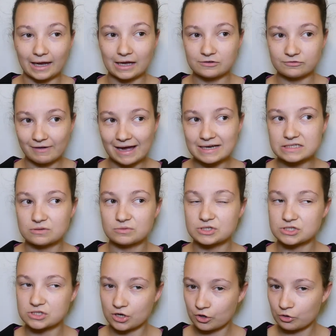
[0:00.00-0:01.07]
In fact, it
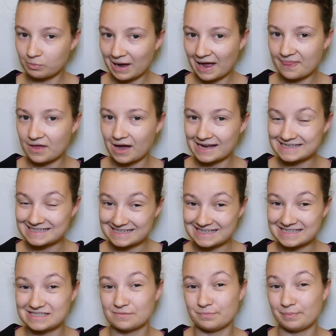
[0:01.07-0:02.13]
was so bad that I
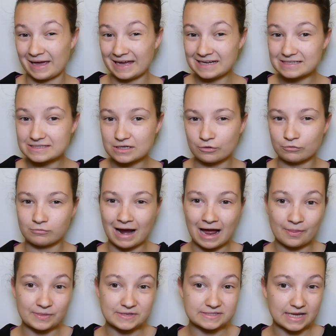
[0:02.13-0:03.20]
did debate
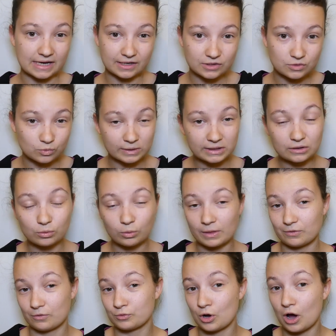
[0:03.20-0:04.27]
around the second week
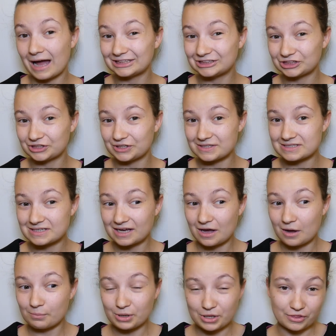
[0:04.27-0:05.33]
whether or not I should
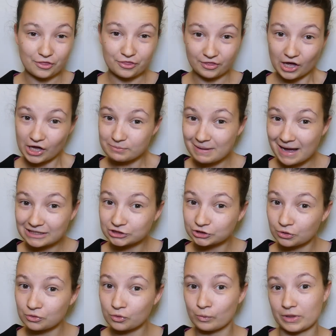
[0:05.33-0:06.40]
put the third
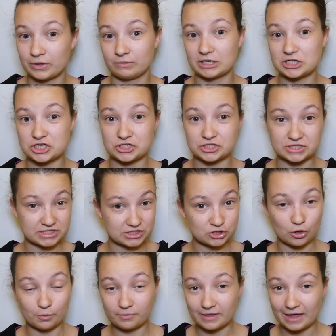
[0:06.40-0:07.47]
patch on or whether I should just
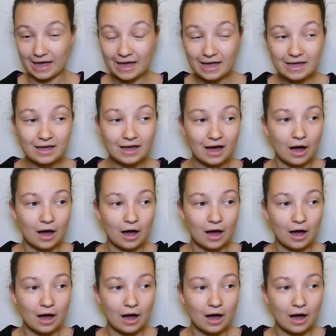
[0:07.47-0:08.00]
stop there.